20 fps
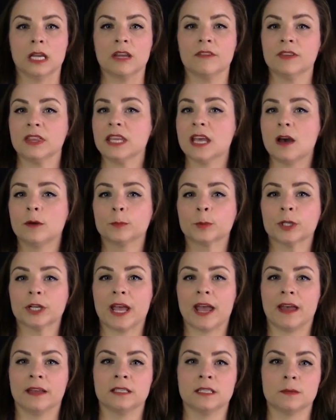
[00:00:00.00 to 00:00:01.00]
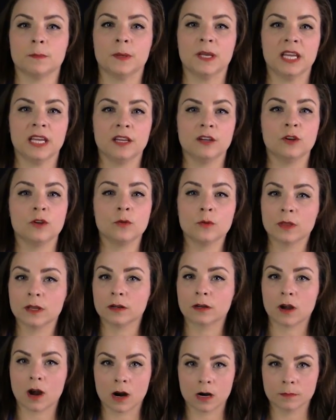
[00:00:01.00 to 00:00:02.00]
Even the Alberta NDP knew that
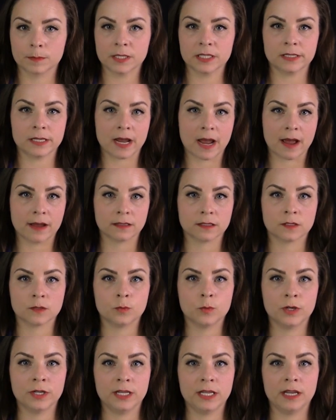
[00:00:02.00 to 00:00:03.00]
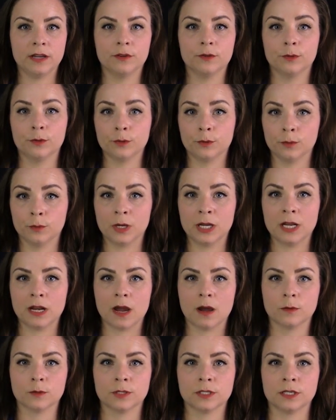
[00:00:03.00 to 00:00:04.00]
a carbon tax would kill the
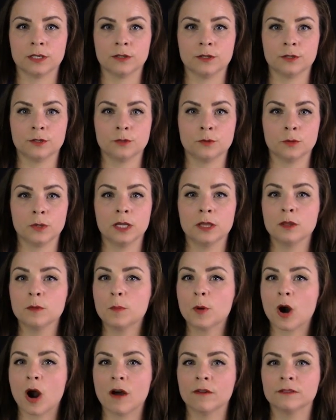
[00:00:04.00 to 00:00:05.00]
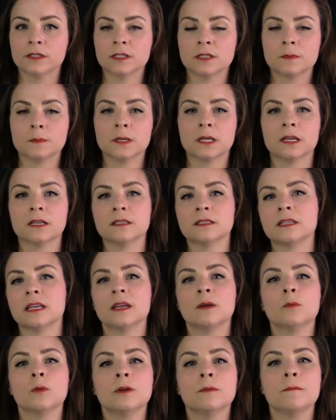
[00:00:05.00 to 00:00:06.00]
greenhouse industry in the province because
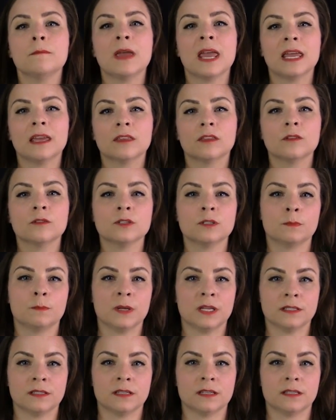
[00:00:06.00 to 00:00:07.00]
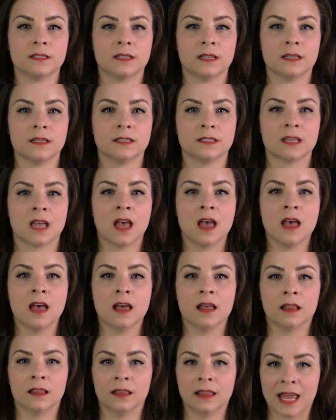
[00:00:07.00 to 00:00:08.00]
it would make those businesses
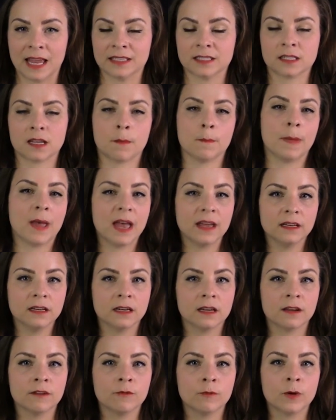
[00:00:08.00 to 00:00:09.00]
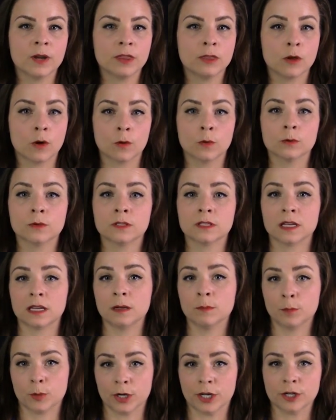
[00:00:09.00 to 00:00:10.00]
less competitive with those
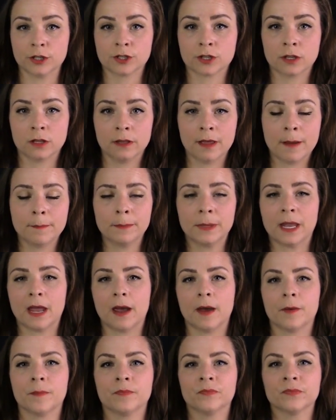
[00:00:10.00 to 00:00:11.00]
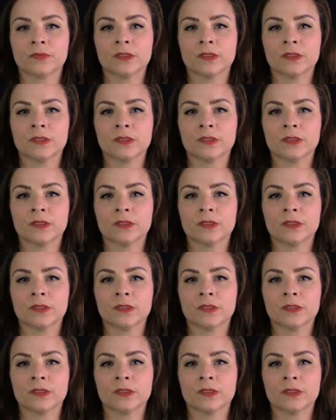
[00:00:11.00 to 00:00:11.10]
in British Columbia.